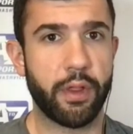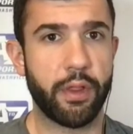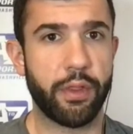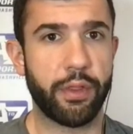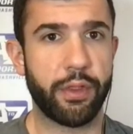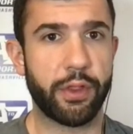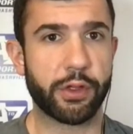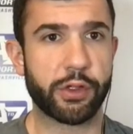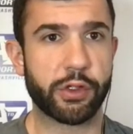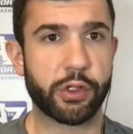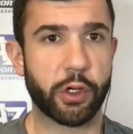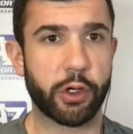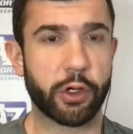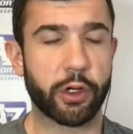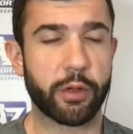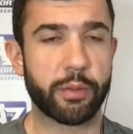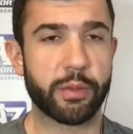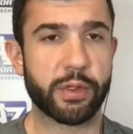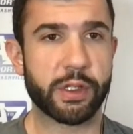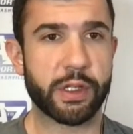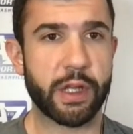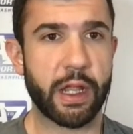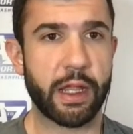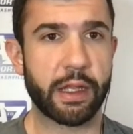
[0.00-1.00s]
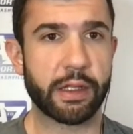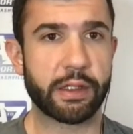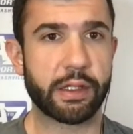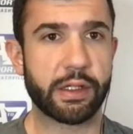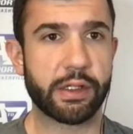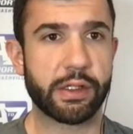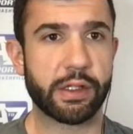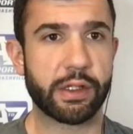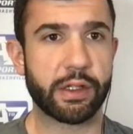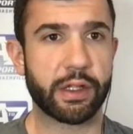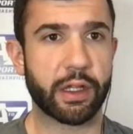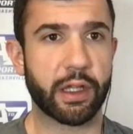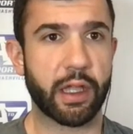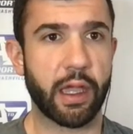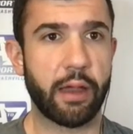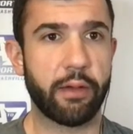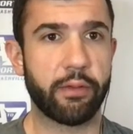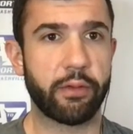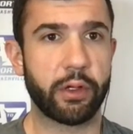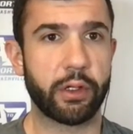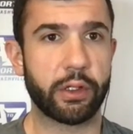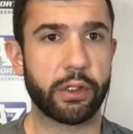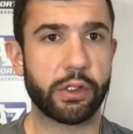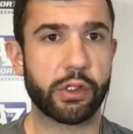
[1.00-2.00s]
the circumstances at the
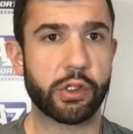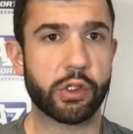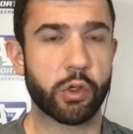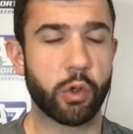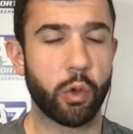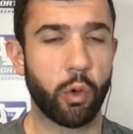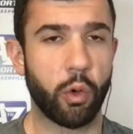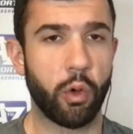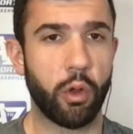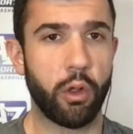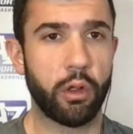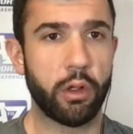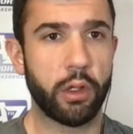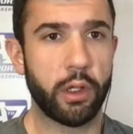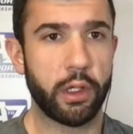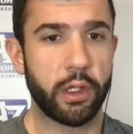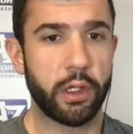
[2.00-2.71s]
Covenant School